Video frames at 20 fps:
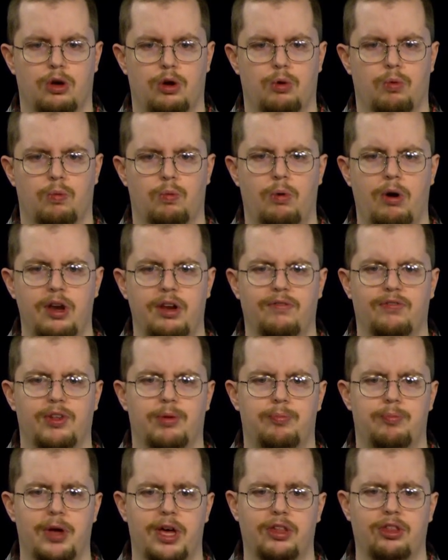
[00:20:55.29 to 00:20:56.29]
one of the
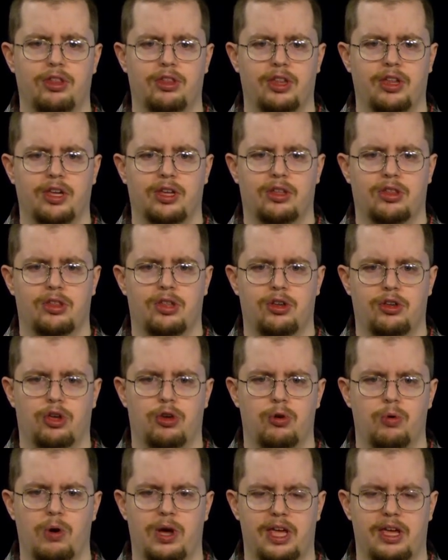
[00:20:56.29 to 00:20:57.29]
best things to
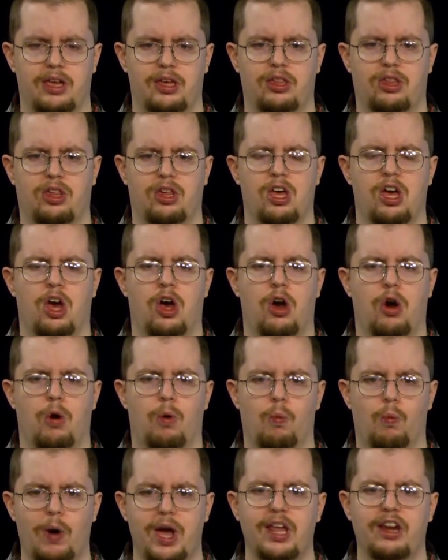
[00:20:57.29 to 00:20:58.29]
do is
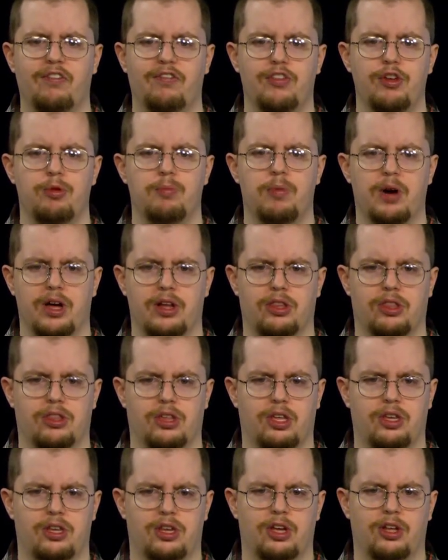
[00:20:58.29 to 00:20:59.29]
wait a few months
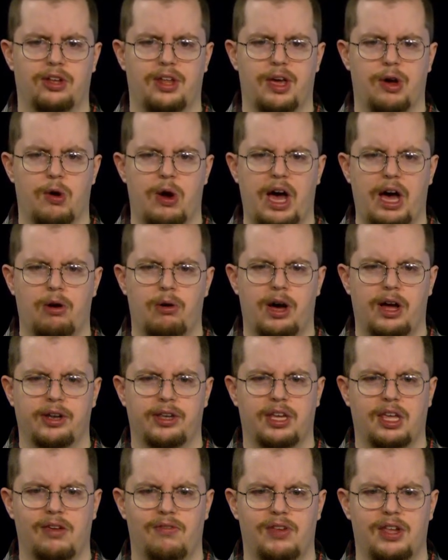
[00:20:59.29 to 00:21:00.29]
until they are out on
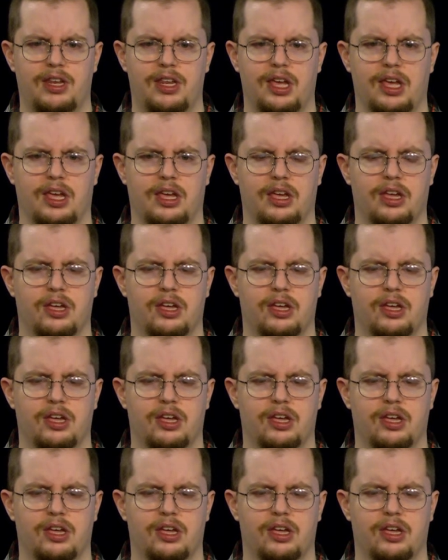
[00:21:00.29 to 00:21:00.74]
DVD